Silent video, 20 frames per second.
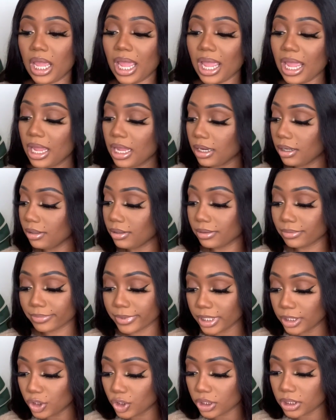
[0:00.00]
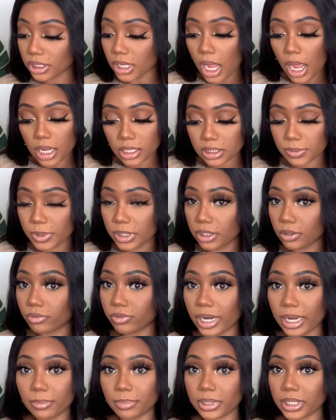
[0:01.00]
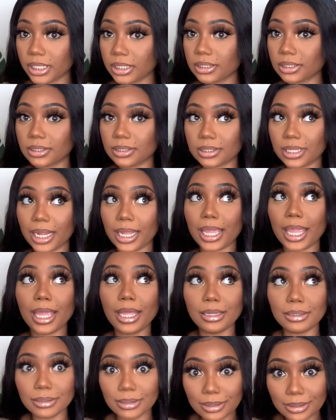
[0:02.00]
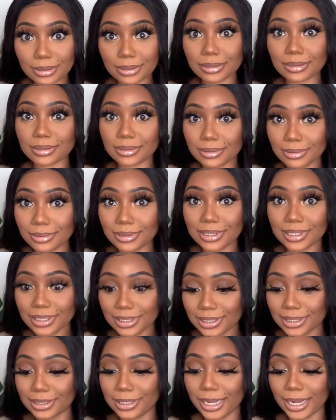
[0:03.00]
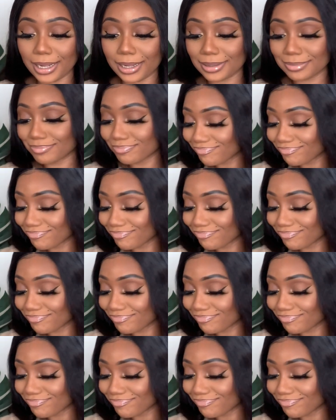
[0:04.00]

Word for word: And it just hugs me in the right places. Like it looks so good. Like